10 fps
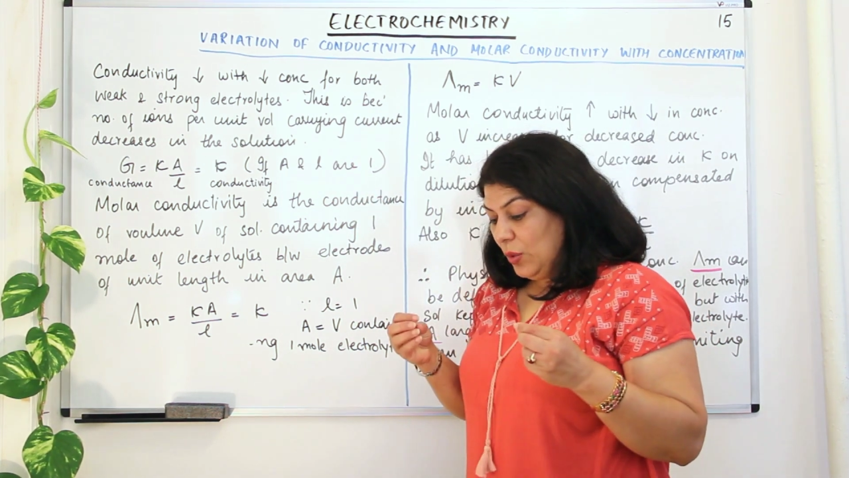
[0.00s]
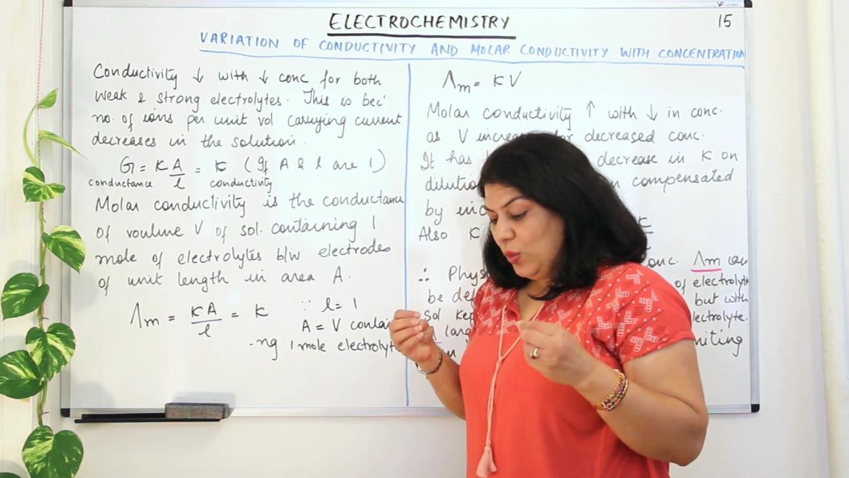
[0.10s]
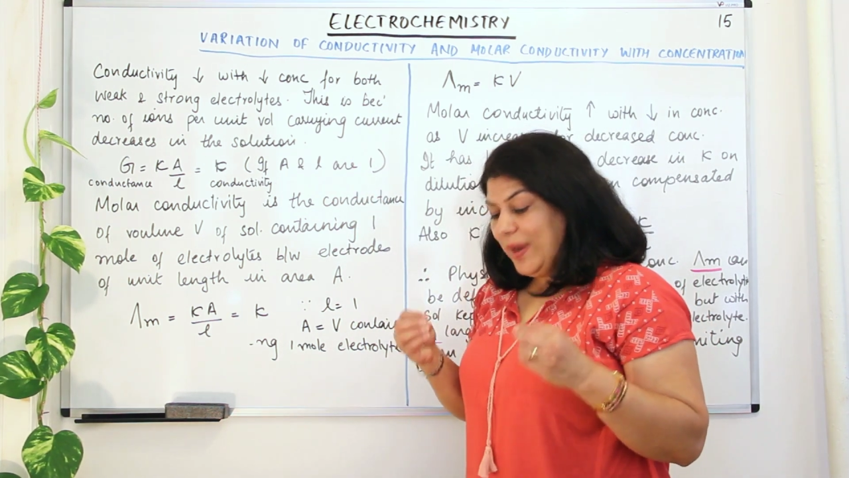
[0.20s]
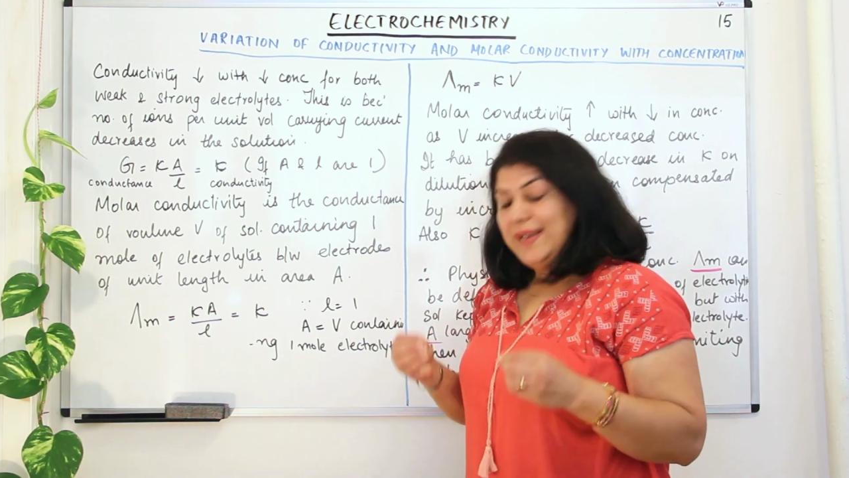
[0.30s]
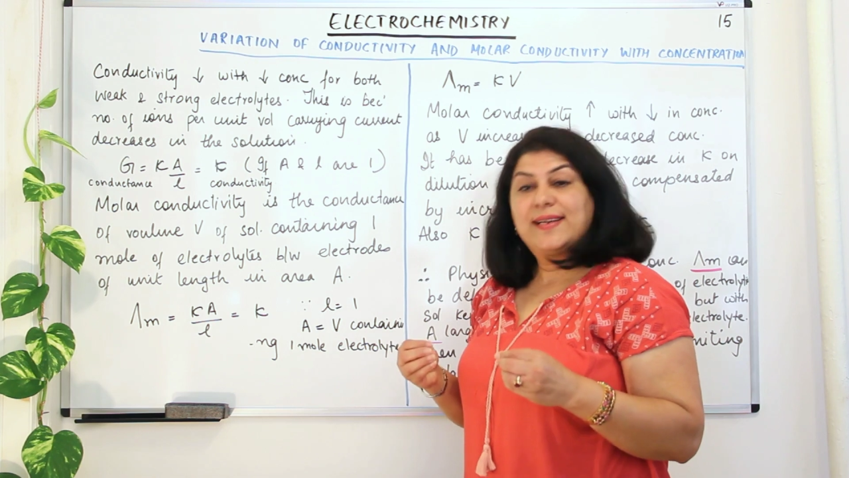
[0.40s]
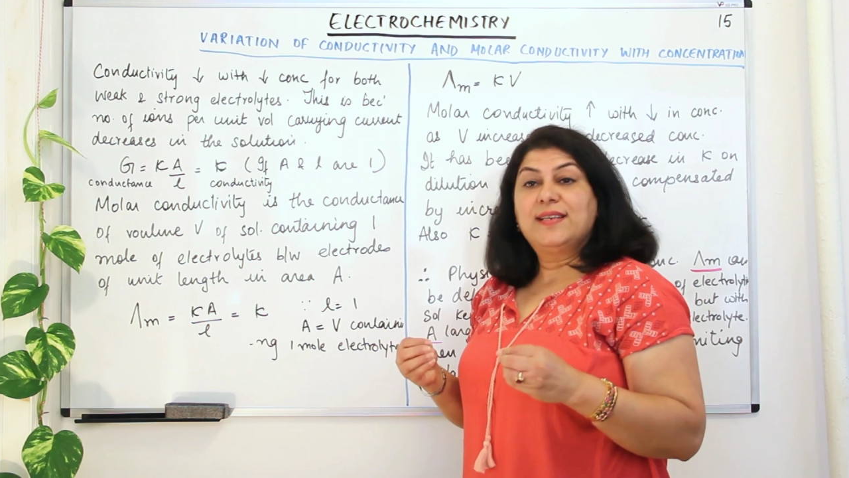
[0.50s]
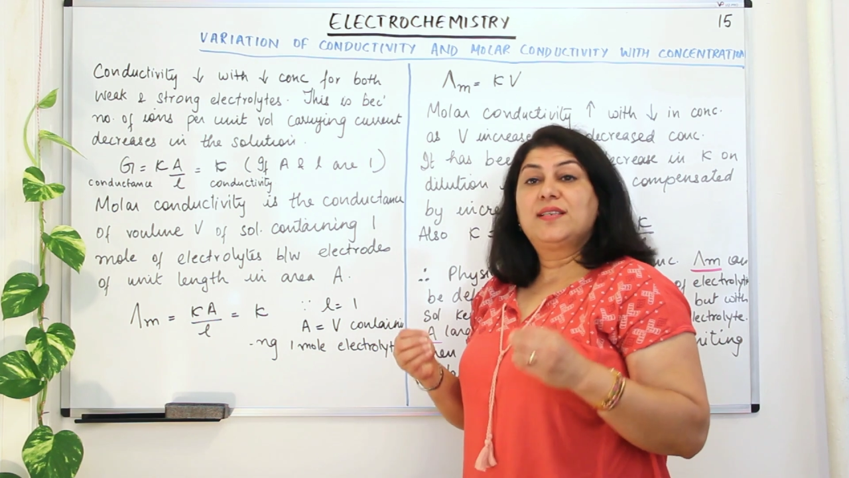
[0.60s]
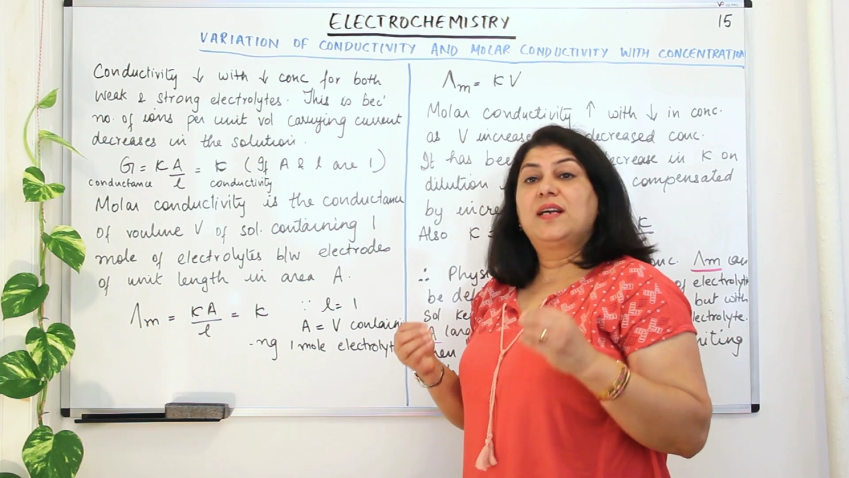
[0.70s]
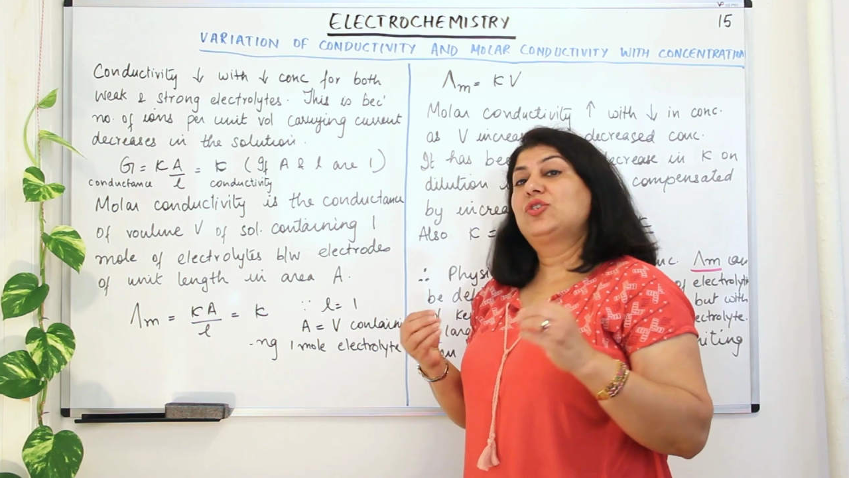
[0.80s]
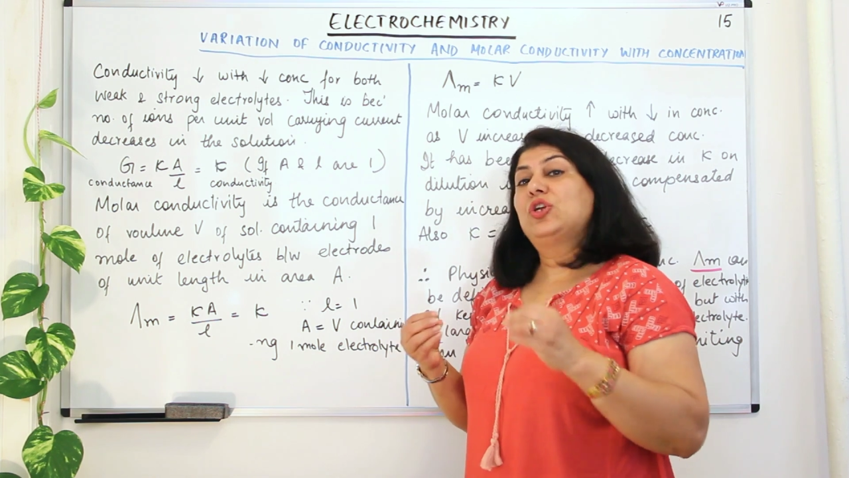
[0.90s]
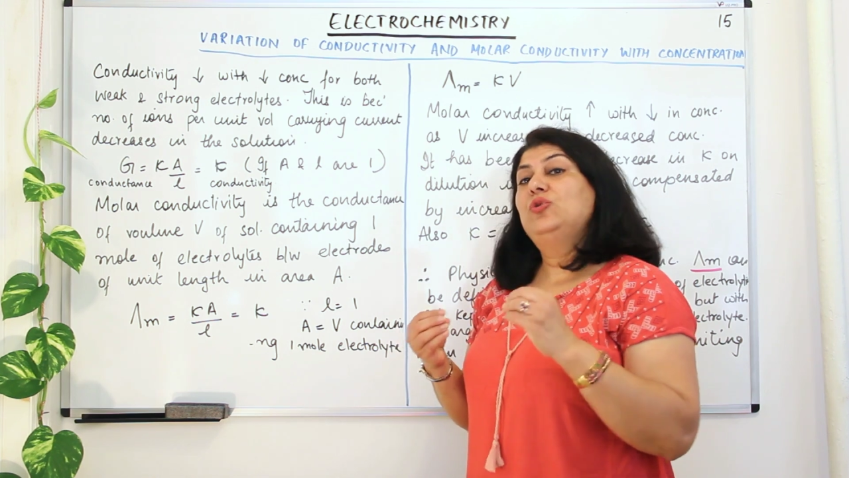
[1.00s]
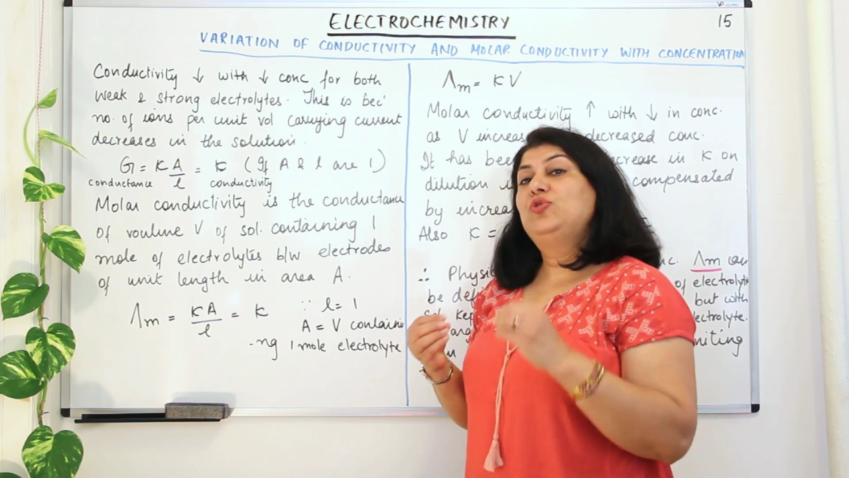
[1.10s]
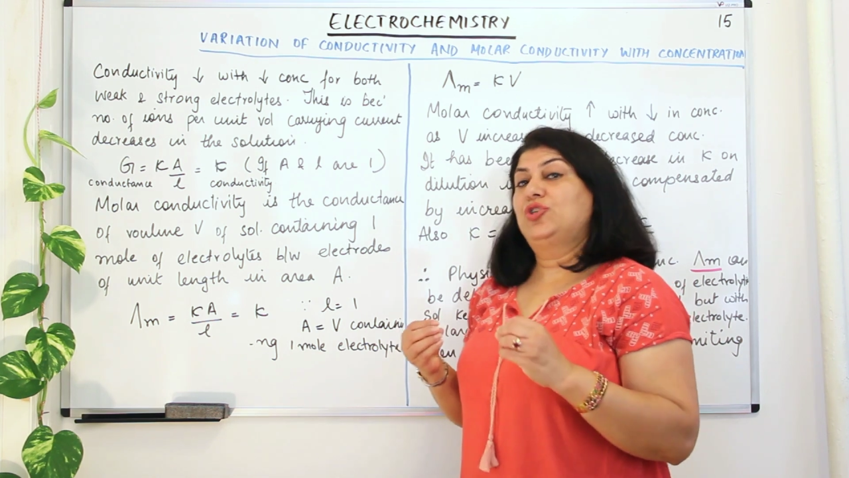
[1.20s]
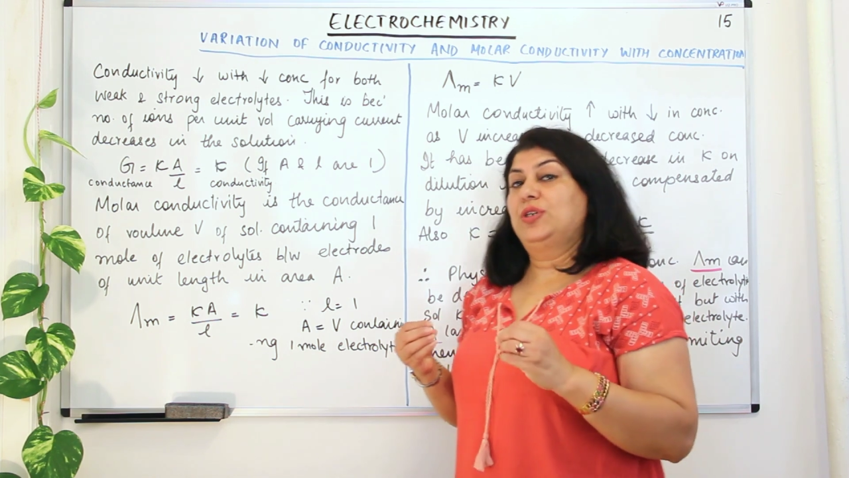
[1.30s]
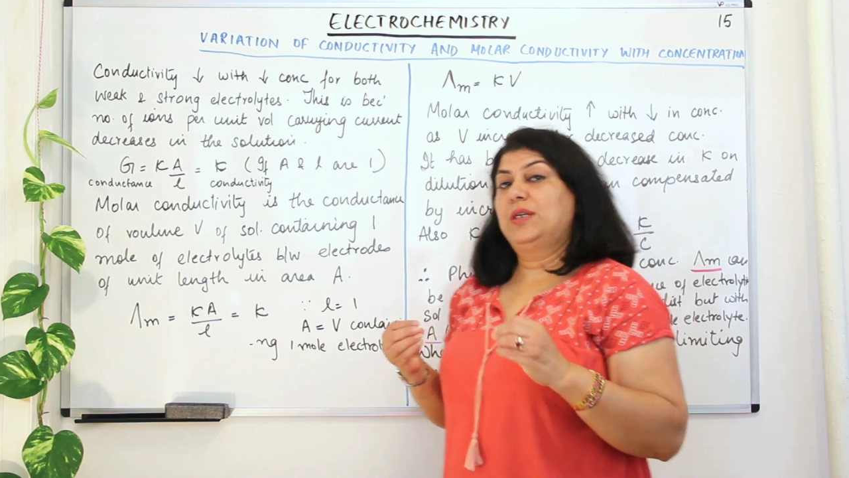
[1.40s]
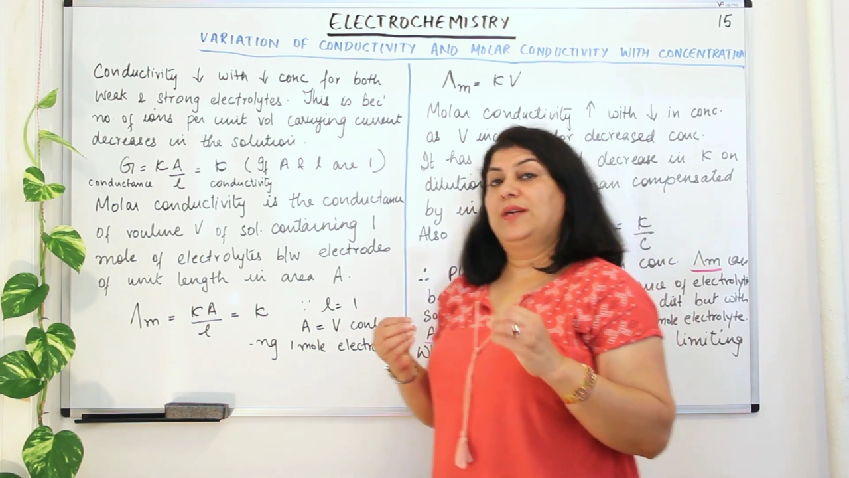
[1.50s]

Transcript: When does a solution